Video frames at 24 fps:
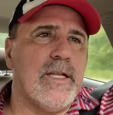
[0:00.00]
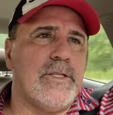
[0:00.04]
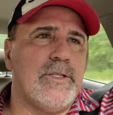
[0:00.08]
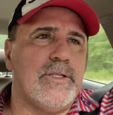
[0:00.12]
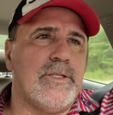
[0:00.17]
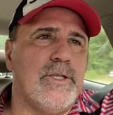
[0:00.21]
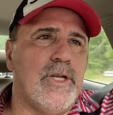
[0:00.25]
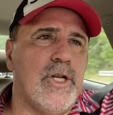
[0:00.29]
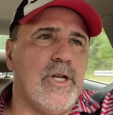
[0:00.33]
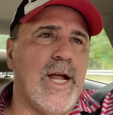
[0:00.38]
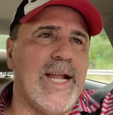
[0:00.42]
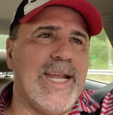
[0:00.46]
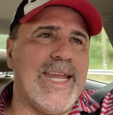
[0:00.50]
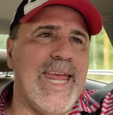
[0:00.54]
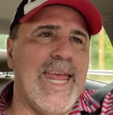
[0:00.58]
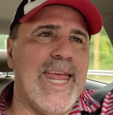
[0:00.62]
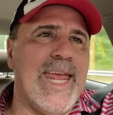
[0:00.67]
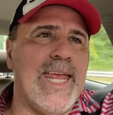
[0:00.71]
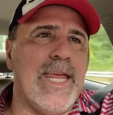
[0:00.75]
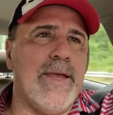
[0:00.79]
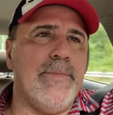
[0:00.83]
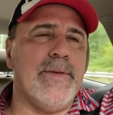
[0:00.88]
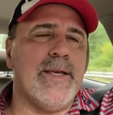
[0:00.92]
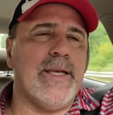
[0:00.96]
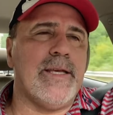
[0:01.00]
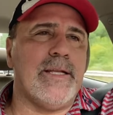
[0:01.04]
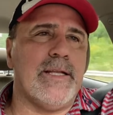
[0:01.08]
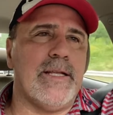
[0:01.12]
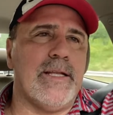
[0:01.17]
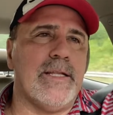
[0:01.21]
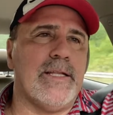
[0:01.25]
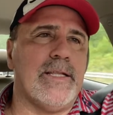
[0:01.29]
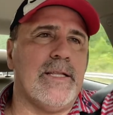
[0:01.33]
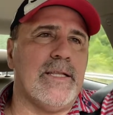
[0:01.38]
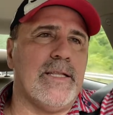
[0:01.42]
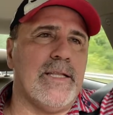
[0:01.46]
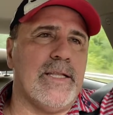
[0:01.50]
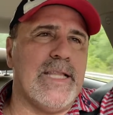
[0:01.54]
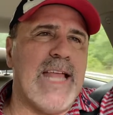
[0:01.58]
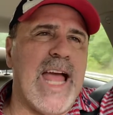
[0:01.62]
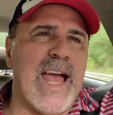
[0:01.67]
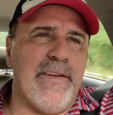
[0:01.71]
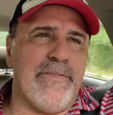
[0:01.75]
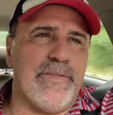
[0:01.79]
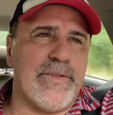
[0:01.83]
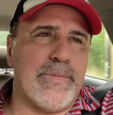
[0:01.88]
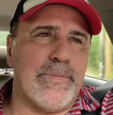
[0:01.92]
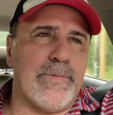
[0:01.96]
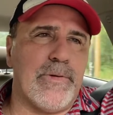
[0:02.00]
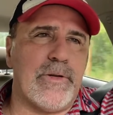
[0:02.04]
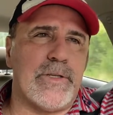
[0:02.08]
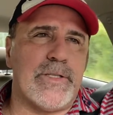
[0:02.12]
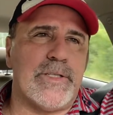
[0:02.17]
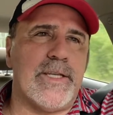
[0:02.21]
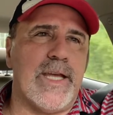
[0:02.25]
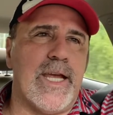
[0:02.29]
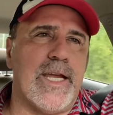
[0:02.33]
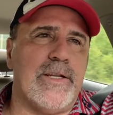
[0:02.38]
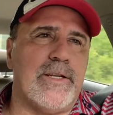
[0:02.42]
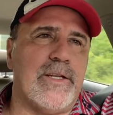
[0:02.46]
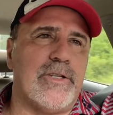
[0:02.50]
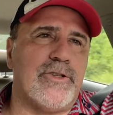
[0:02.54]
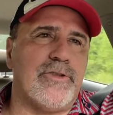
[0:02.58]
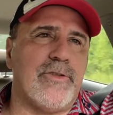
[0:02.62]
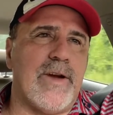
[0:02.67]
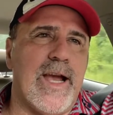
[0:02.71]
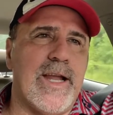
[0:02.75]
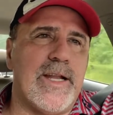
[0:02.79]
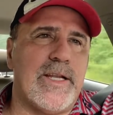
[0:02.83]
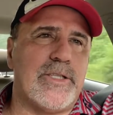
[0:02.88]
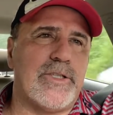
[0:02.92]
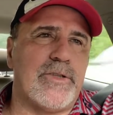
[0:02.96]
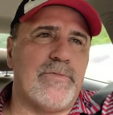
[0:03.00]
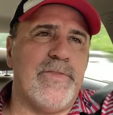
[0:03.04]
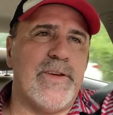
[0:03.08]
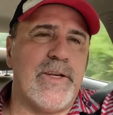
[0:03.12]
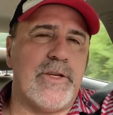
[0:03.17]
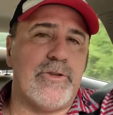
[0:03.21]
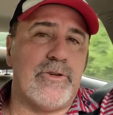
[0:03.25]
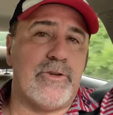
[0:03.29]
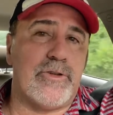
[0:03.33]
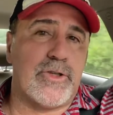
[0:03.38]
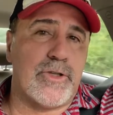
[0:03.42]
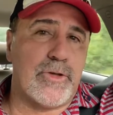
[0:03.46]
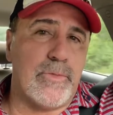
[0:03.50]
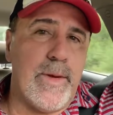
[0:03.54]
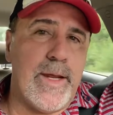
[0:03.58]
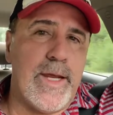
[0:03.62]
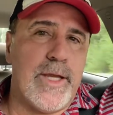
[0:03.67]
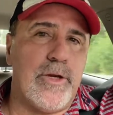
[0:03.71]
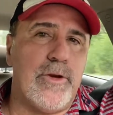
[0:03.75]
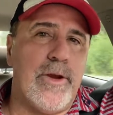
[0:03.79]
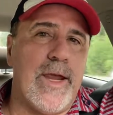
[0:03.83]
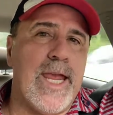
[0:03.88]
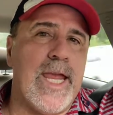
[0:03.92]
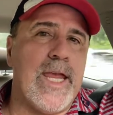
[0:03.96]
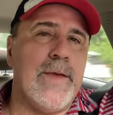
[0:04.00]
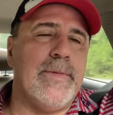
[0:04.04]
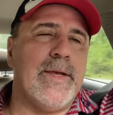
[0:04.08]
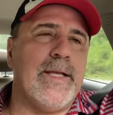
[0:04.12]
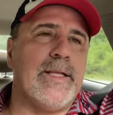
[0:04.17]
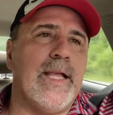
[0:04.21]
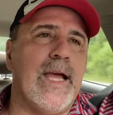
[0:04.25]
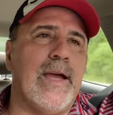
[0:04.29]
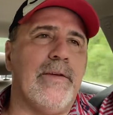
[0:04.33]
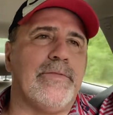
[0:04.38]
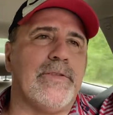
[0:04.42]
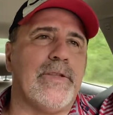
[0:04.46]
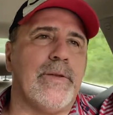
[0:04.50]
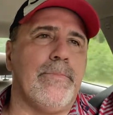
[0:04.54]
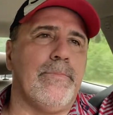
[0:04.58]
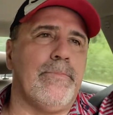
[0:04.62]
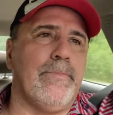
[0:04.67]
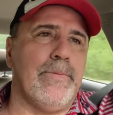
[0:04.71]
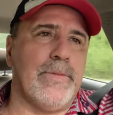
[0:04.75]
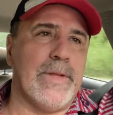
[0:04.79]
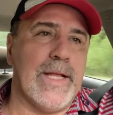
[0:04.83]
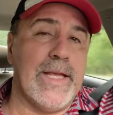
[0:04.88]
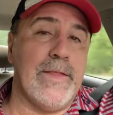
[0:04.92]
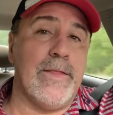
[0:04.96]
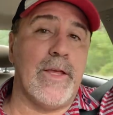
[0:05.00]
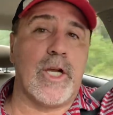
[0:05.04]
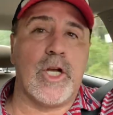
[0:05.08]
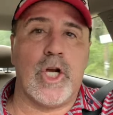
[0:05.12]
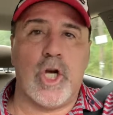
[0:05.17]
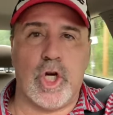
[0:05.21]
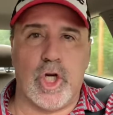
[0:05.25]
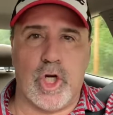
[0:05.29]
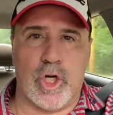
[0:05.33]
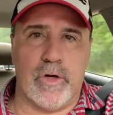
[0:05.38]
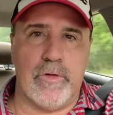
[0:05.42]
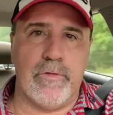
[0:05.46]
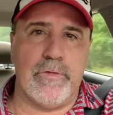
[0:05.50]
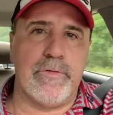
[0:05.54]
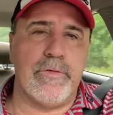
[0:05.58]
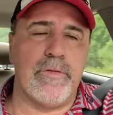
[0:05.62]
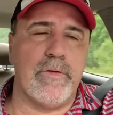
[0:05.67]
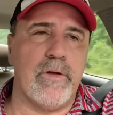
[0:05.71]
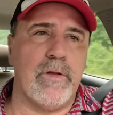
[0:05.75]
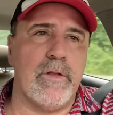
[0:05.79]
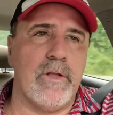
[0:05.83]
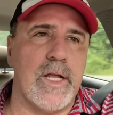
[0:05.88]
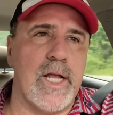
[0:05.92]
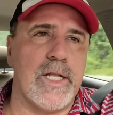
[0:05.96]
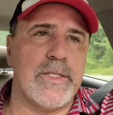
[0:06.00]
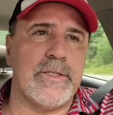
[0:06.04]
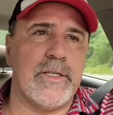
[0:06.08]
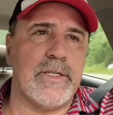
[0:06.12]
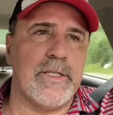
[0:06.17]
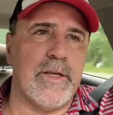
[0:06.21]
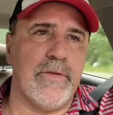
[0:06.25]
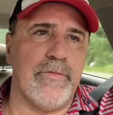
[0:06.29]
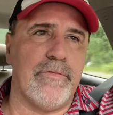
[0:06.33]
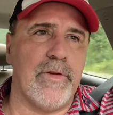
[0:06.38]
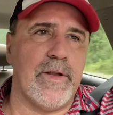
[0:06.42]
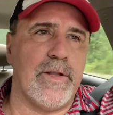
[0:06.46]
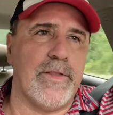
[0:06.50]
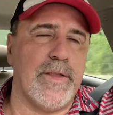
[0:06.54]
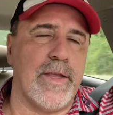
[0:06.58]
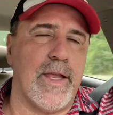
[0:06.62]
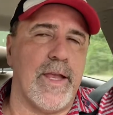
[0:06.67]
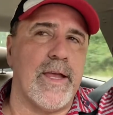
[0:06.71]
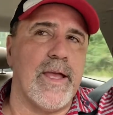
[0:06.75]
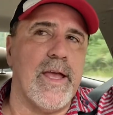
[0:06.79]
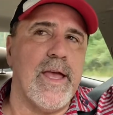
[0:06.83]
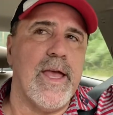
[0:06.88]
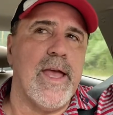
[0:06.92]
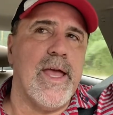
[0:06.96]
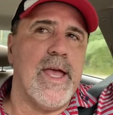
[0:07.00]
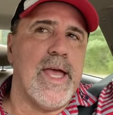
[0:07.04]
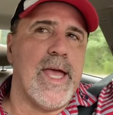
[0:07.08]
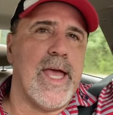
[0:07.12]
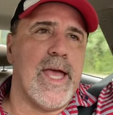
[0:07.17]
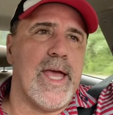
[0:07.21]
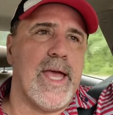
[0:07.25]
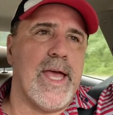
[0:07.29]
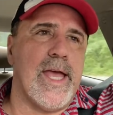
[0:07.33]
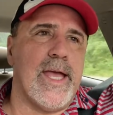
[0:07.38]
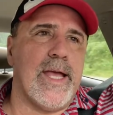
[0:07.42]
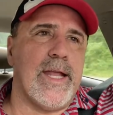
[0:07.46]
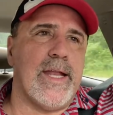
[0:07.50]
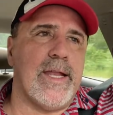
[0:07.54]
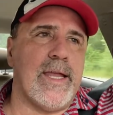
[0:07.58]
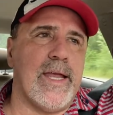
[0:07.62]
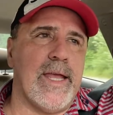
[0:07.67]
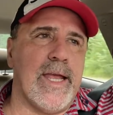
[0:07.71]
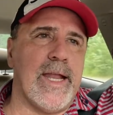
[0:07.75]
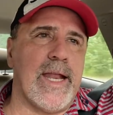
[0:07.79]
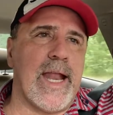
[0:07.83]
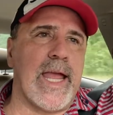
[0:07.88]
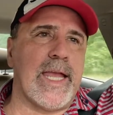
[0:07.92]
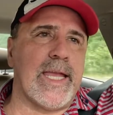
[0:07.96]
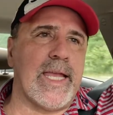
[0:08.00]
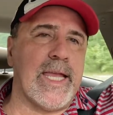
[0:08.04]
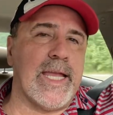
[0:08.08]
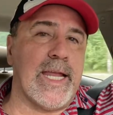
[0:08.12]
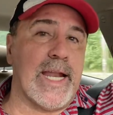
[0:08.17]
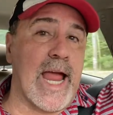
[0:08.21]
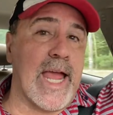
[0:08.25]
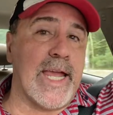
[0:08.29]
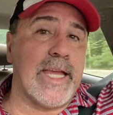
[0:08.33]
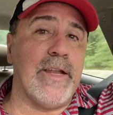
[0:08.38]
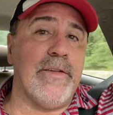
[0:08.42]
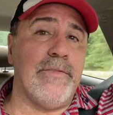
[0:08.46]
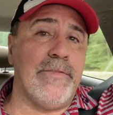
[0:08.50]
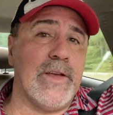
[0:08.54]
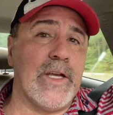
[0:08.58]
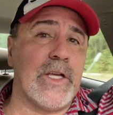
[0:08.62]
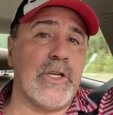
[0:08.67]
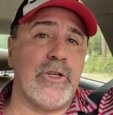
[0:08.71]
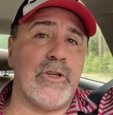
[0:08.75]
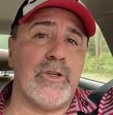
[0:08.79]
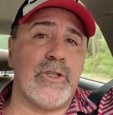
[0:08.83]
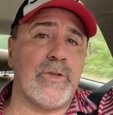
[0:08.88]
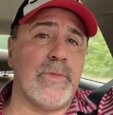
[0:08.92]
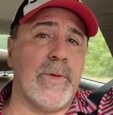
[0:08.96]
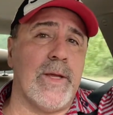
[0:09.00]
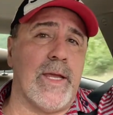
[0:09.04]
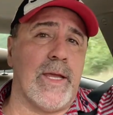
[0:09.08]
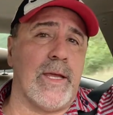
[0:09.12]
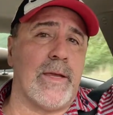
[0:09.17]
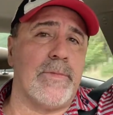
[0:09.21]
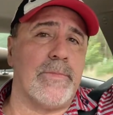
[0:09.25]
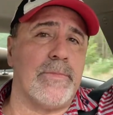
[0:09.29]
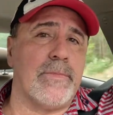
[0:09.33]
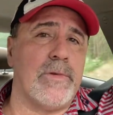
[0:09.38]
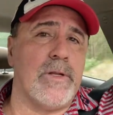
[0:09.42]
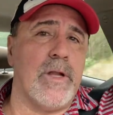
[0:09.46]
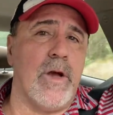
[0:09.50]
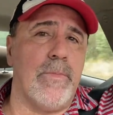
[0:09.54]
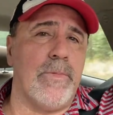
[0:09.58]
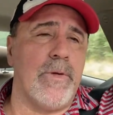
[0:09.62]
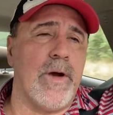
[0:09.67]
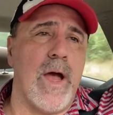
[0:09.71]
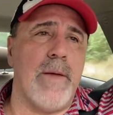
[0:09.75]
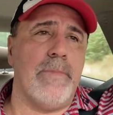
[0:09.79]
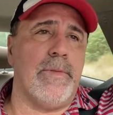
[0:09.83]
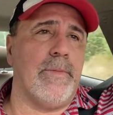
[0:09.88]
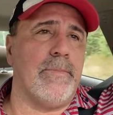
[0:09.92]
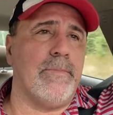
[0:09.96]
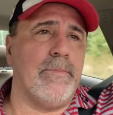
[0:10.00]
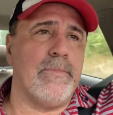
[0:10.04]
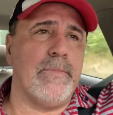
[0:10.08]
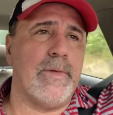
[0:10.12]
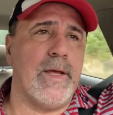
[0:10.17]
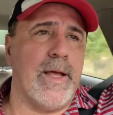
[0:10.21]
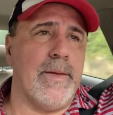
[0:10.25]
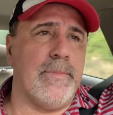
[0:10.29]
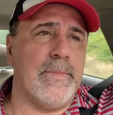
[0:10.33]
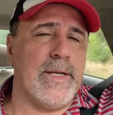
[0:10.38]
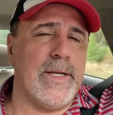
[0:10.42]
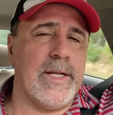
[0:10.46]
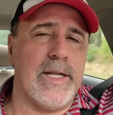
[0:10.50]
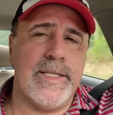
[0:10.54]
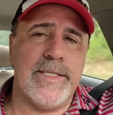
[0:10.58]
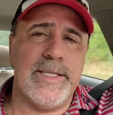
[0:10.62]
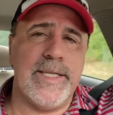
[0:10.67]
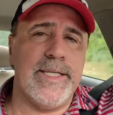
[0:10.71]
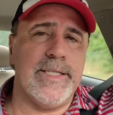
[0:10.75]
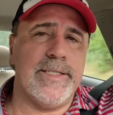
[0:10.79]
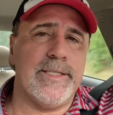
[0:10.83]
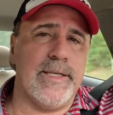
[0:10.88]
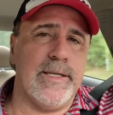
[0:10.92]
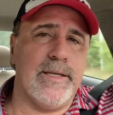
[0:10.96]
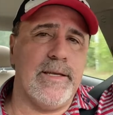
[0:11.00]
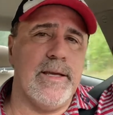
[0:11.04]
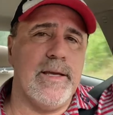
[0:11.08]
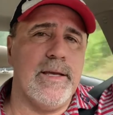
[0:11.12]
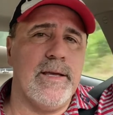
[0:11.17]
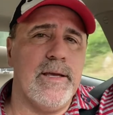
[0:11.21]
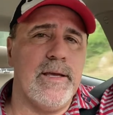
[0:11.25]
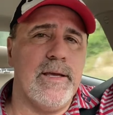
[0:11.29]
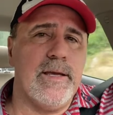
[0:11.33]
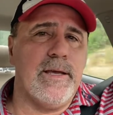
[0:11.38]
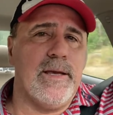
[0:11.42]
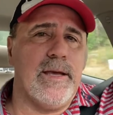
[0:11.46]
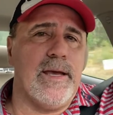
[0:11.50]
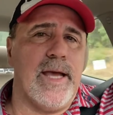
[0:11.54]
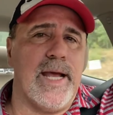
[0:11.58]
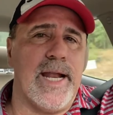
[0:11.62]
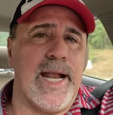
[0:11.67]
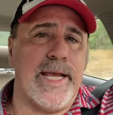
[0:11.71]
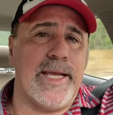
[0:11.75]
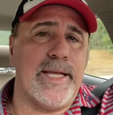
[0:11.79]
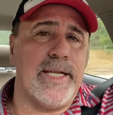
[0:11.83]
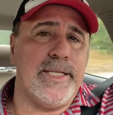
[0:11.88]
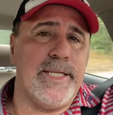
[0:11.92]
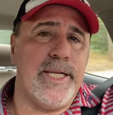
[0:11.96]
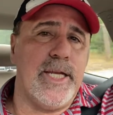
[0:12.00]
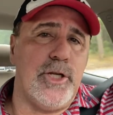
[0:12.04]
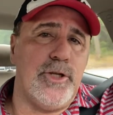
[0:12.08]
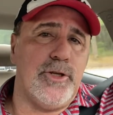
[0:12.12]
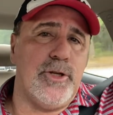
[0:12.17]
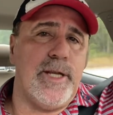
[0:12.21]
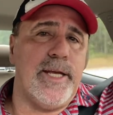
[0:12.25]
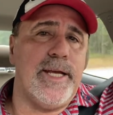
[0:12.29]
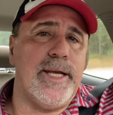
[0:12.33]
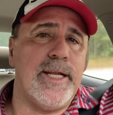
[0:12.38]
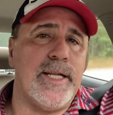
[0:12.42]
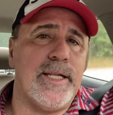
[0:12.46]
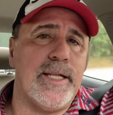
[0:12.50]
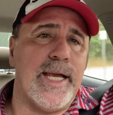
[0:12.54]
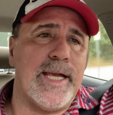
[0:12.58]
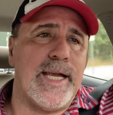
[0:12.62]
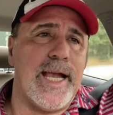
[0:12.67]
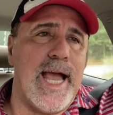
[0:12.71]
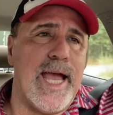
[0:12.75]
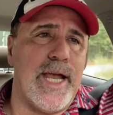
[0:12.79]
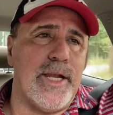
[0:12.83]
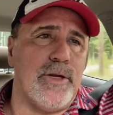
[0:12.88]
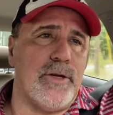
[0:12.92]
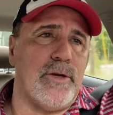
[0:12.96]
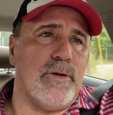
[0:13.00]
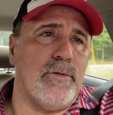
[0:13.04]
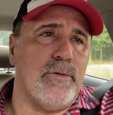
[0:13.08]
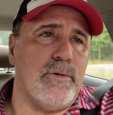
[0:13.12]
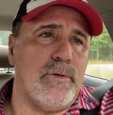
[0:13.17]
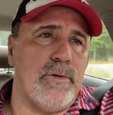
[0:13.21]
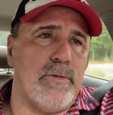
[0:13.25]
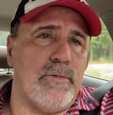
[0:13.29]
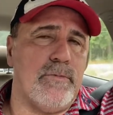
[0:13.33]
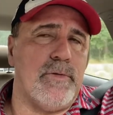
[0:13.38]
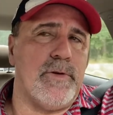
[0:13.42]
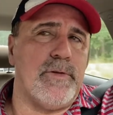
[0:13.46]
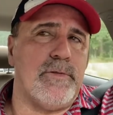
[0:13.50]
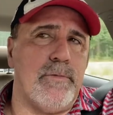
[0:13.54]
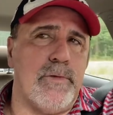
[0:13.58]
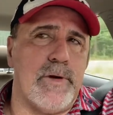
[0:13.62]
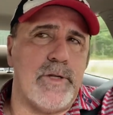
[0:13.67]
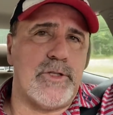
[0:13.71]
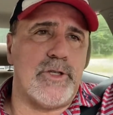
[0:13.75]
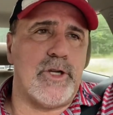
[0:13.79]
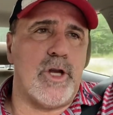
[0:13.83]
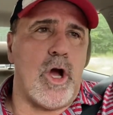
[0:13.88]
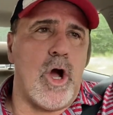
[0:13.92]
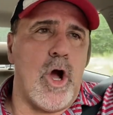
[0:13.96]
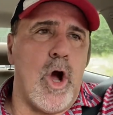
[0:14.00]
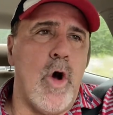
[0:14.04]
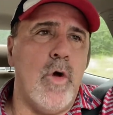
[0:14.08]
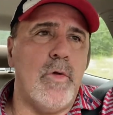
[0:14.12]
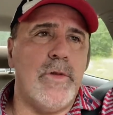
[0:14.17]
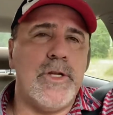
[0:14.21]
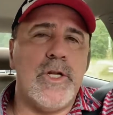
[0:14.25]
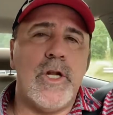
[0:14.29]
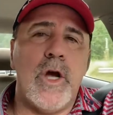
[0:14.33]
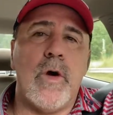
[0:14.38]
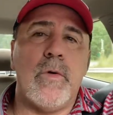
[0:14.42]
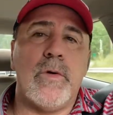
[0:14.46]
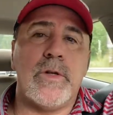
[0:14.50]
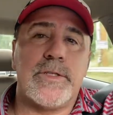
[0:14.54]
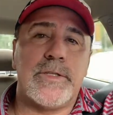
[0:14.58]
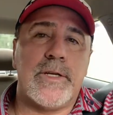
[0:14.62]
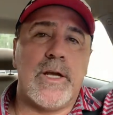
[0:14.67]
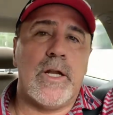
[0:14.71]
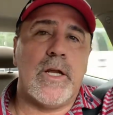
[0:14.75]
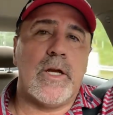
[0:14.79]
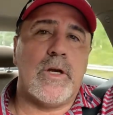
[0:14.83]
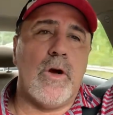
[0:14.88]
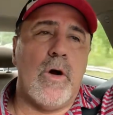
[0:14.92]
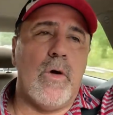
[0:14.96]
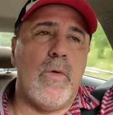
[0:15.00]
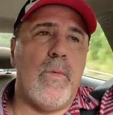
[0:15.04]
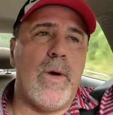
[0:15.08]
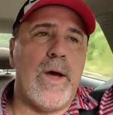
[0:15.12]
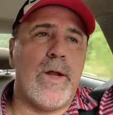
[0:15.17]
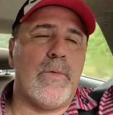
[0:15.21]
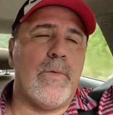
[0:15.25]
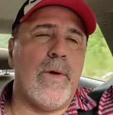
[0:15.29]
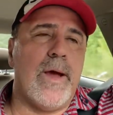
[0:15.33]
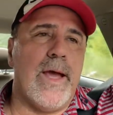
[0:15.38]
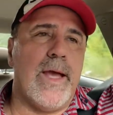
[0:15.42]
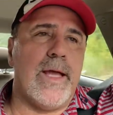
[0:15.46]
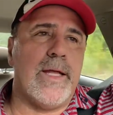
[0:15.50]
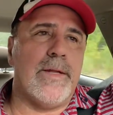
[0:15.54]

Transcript: you're not aiming left per se to try to fix your swing. You're aiming left to play the curve. That's a different thing. And I can fix your swing, no problem. I mean, it's easy. And I can teach you to hit it like I do, where it's, you only know where it's gonna go one way.